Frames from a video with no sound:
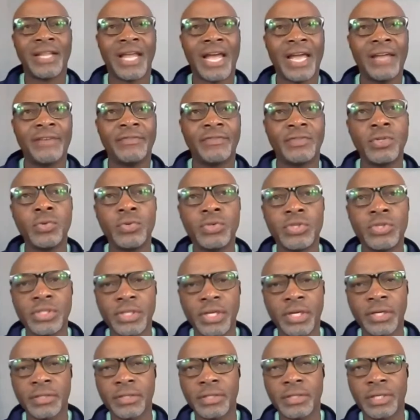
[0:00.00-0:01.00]
life too
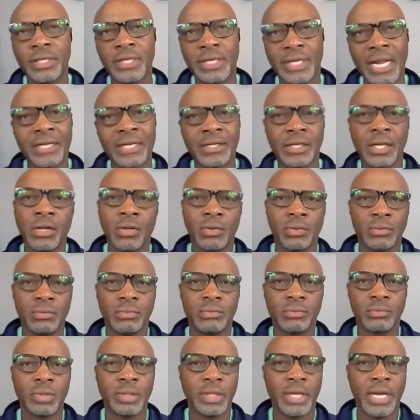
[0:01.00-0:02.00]
seriously. And I don't
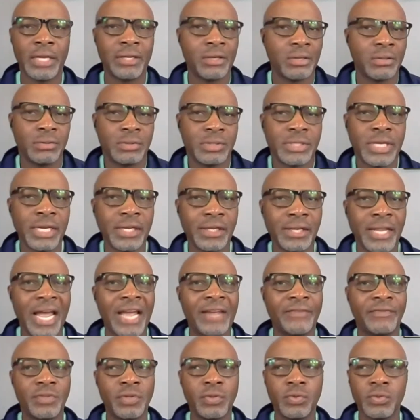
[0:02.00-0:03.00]
really, I don't take
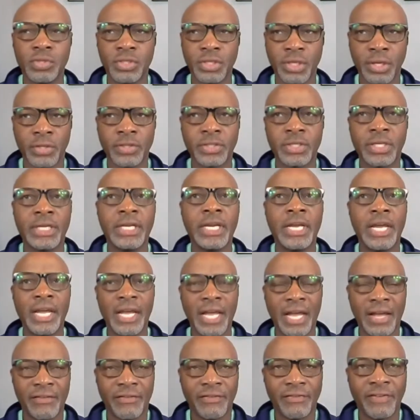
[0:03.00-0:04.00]
life too seriously.
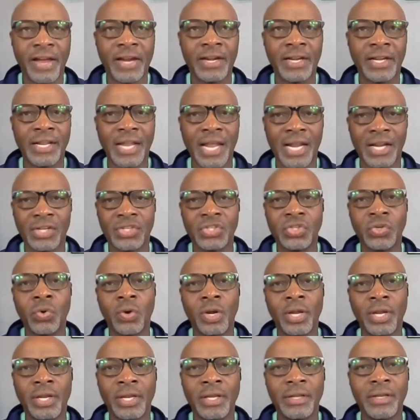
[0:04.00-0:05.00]
I find a lot of
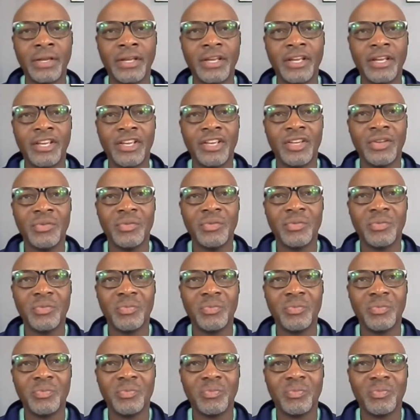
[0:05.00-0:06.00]
joy in it,
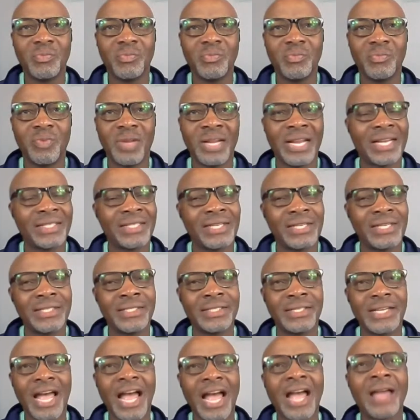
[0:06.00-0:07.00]
but
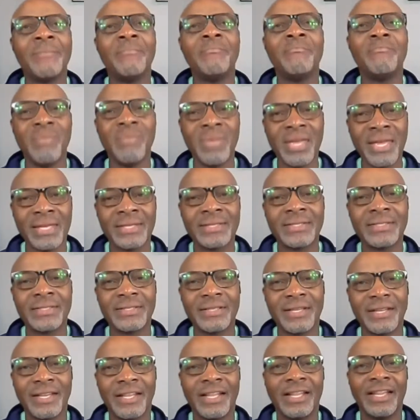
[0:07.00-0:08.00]
I miss
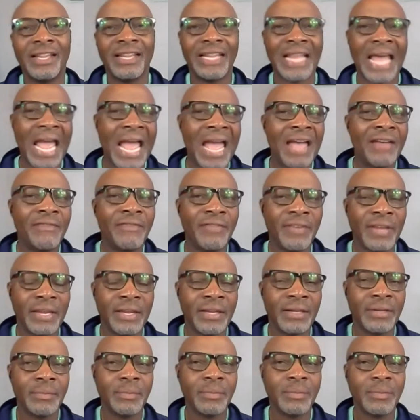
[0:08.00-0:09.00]

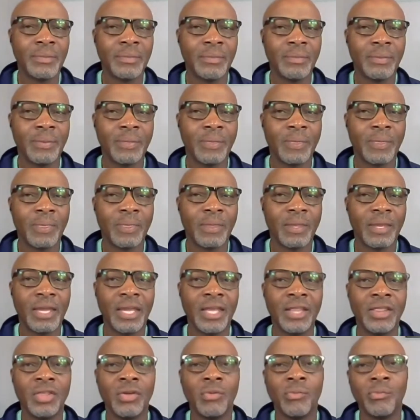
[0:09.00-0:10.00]
laughing
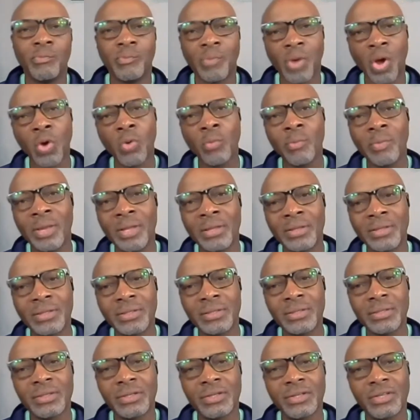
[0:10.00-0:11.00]
in the moments